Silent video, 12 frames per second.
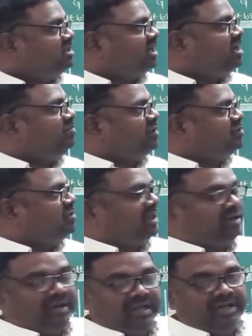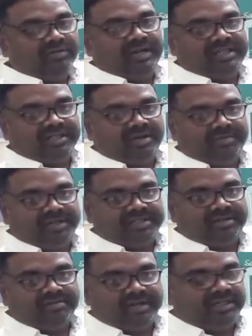second PUC annual
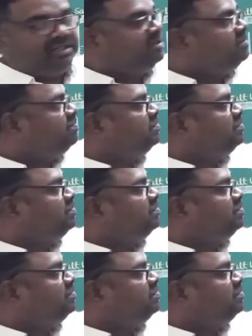examination, right?